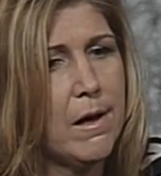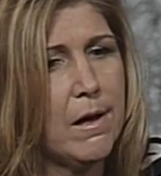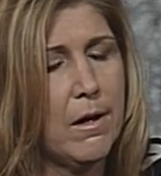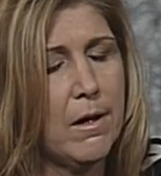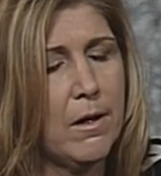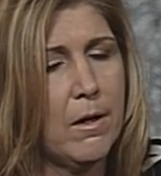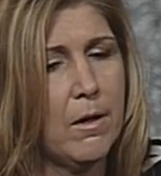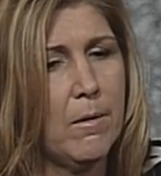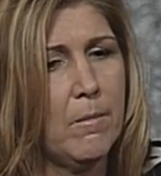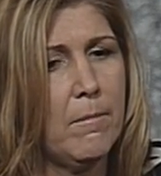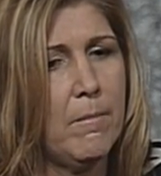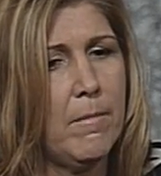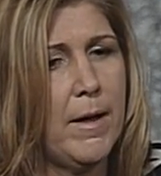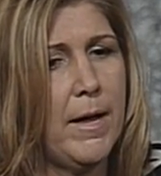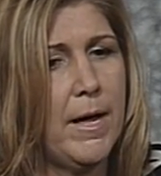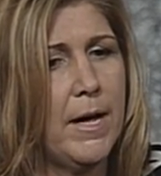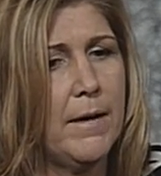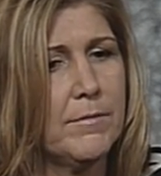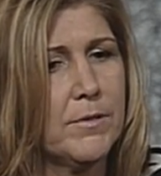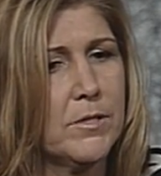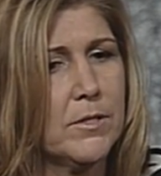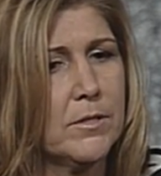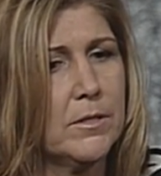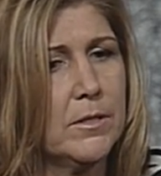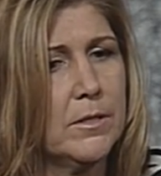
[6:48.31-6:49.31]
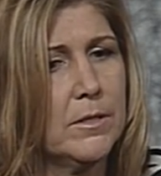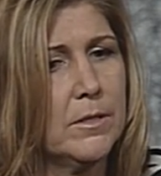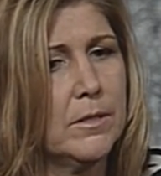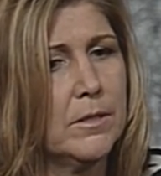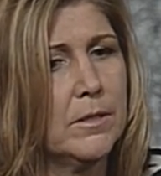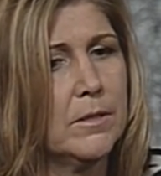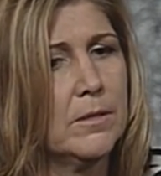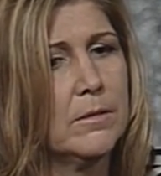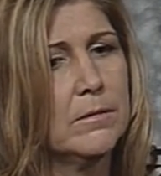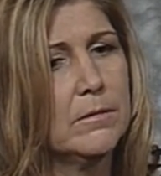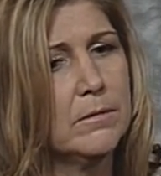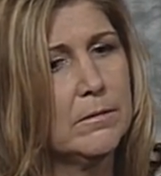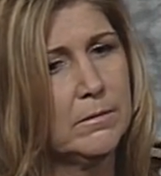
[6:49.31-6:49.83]
Um,
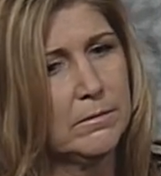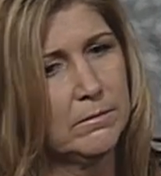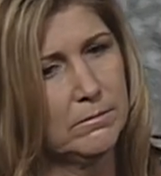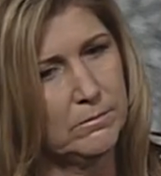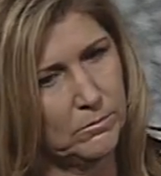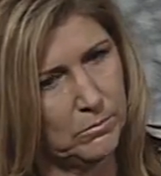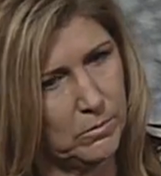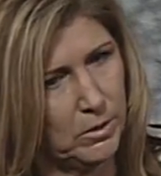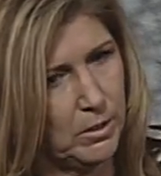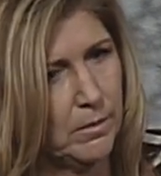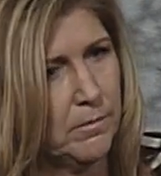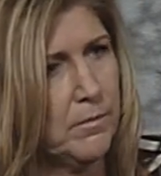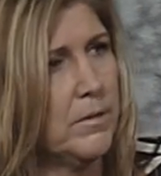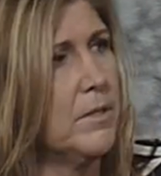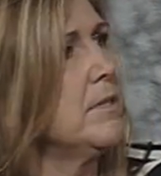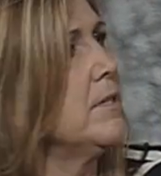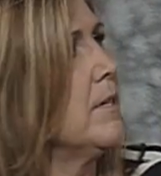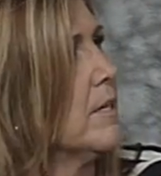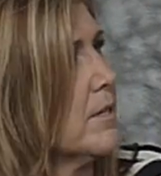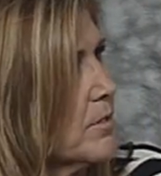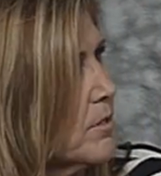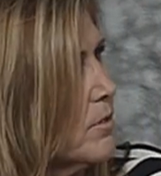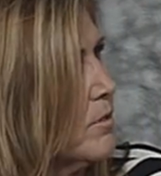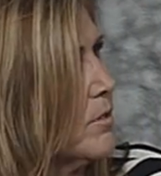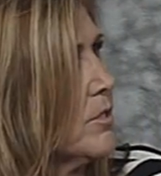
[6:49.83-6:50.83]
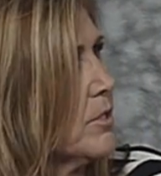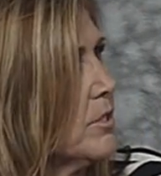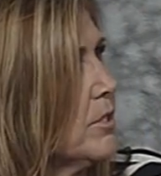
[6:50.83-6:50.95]
after went over to Desert